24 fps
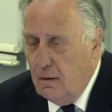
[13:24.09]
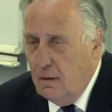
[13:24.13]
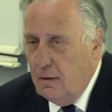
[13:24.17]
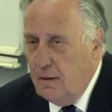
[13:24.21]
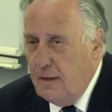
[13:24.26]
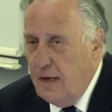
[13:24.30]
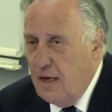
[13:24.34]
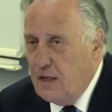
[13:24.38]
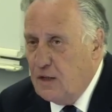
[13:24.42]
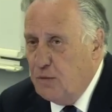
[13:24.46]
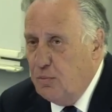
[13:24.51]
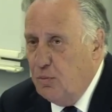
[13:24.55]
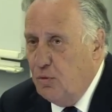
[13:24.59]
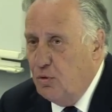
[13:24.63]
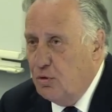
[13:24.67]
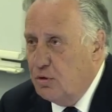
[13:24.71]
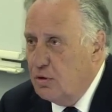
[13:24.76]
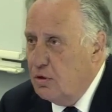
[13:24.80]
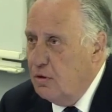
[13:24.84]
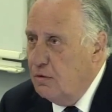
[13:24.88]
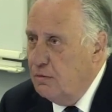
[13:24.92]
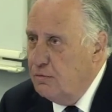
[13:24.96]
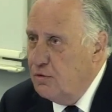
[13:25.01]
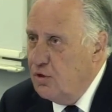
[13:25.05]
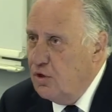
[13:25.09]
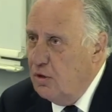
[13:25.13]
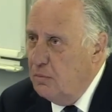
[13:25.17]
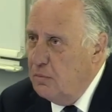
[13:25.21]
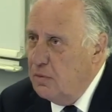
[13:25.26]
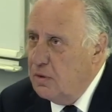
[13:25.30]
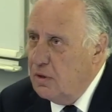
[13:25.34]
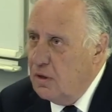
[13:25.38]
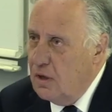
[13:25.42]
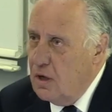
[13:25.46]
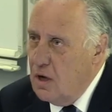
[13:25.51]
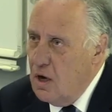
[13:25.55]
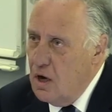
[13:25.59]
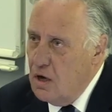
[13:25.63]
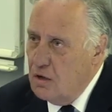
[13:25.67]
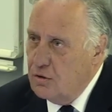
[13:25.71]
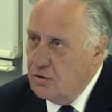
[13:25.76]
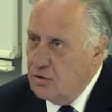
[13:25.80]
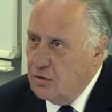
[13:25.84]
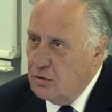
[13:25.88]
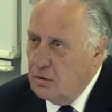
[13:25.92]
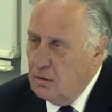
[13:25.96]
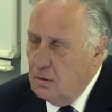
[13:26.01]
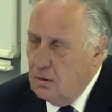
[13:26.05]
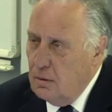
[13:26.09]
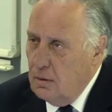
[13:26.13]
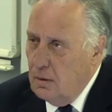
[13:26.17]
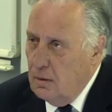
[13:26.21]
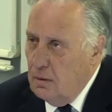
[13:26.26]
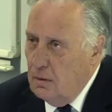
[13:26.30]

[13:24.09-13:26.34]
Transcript: the export of German cars,